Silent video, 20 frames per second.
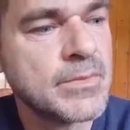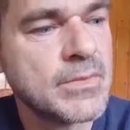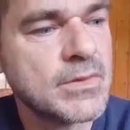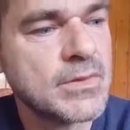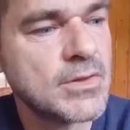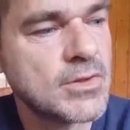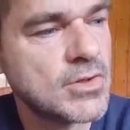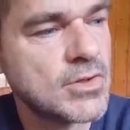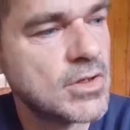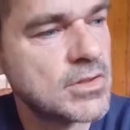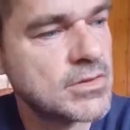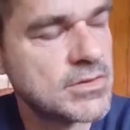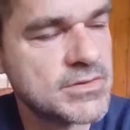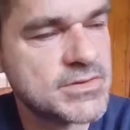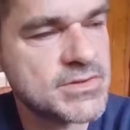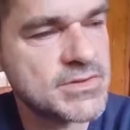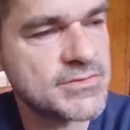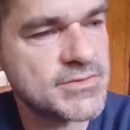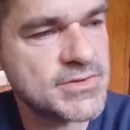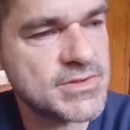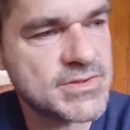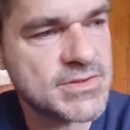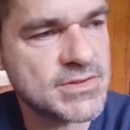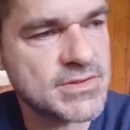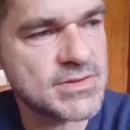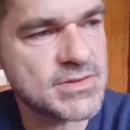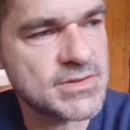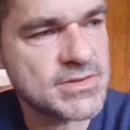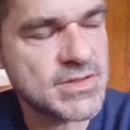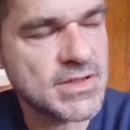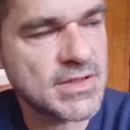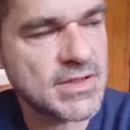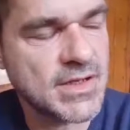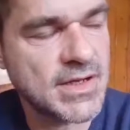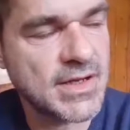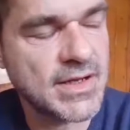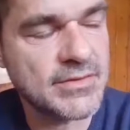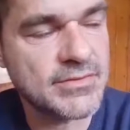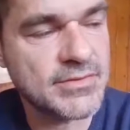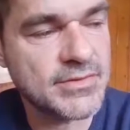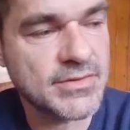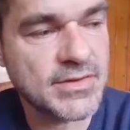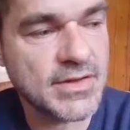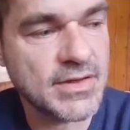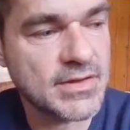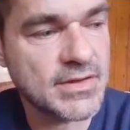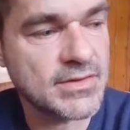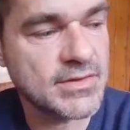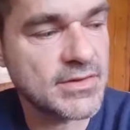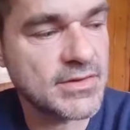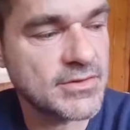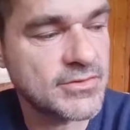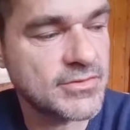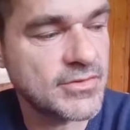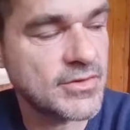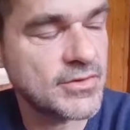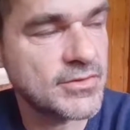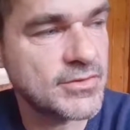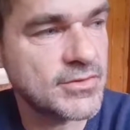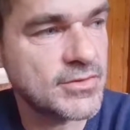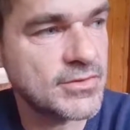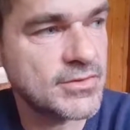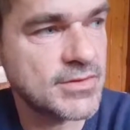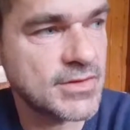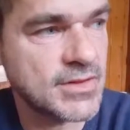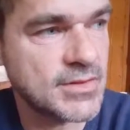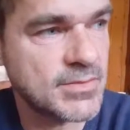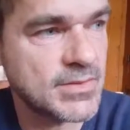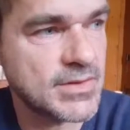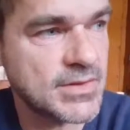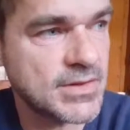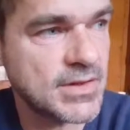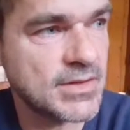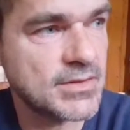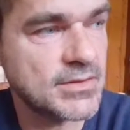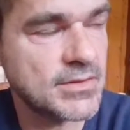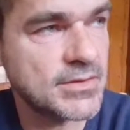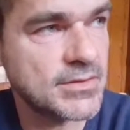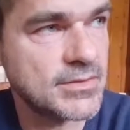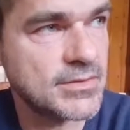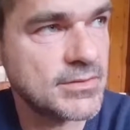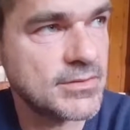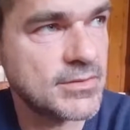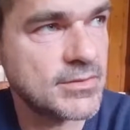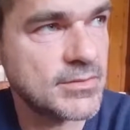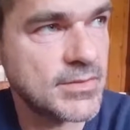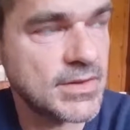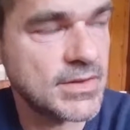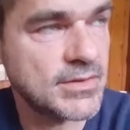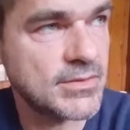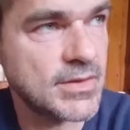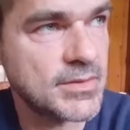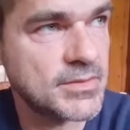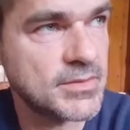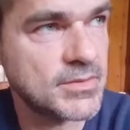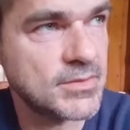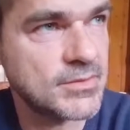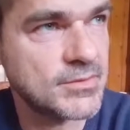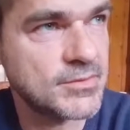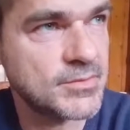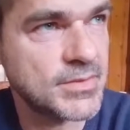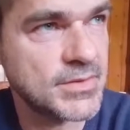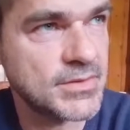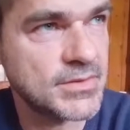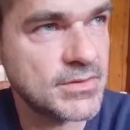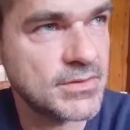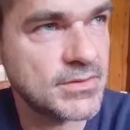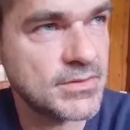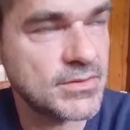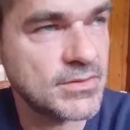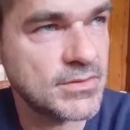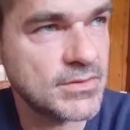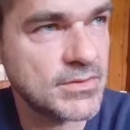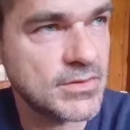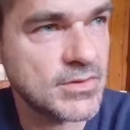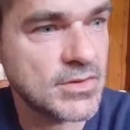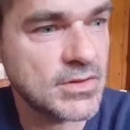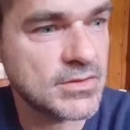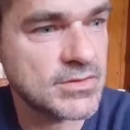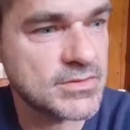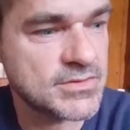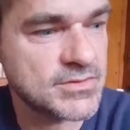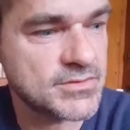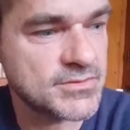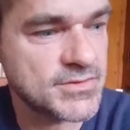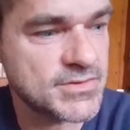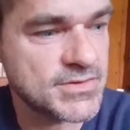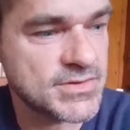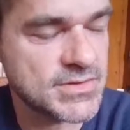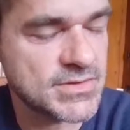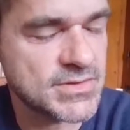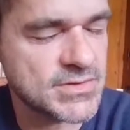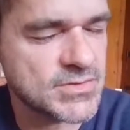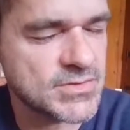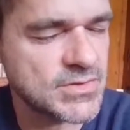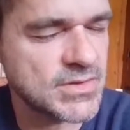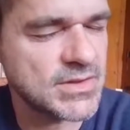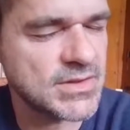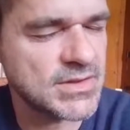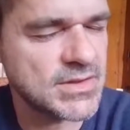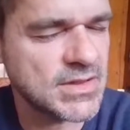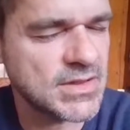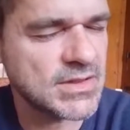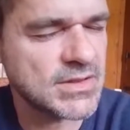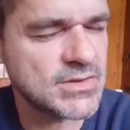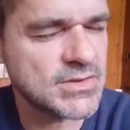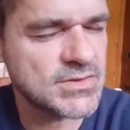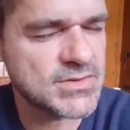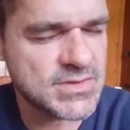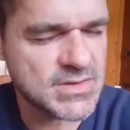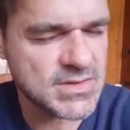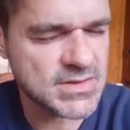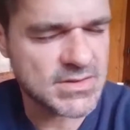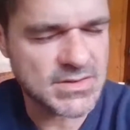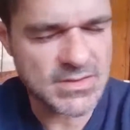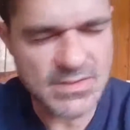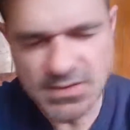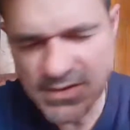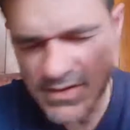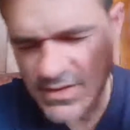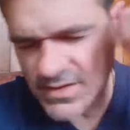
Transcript: the cognitive dissonance, and I haven't taken these folks too deeply down too many rabbit holes, but the cognitive dissonance really, like, you see the